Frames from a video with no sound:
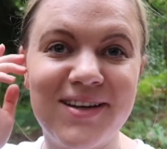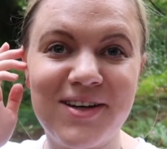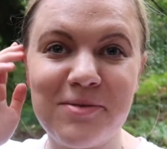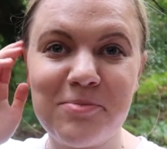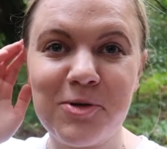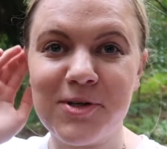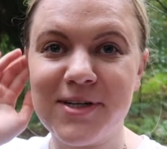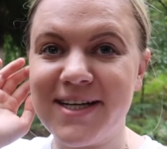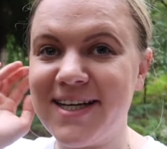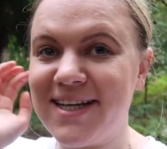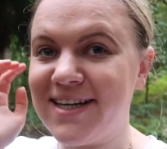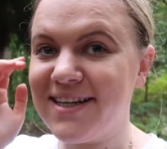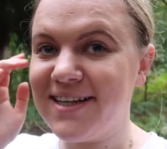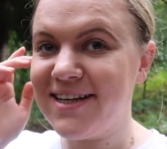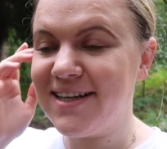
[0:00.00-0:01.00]
Good
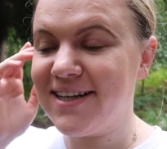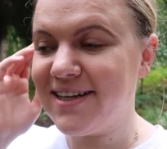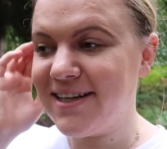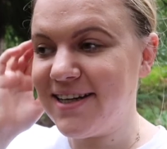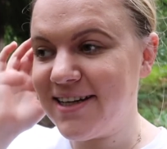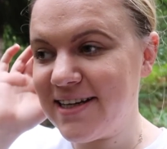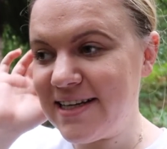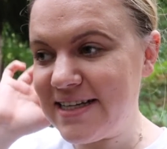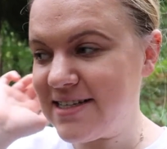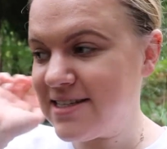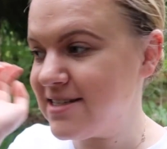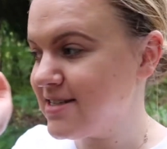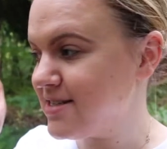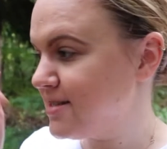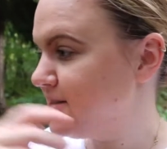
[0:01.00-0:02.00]
morning. It
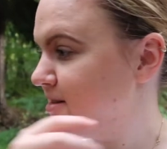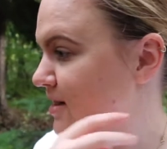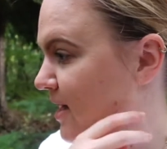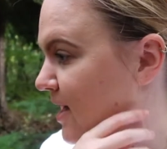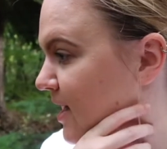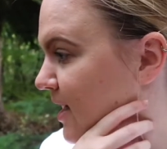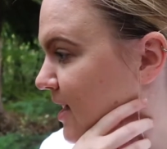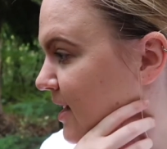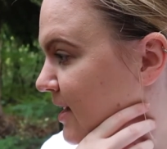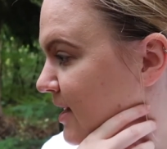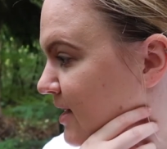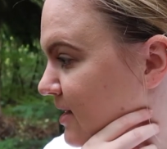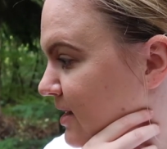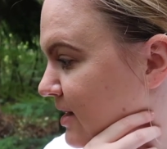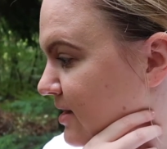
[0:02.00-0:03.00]
is
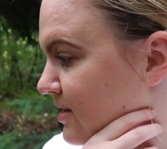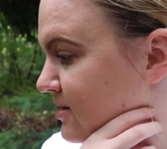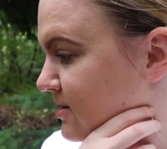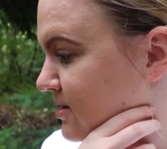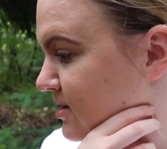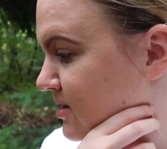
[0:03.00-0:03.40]
a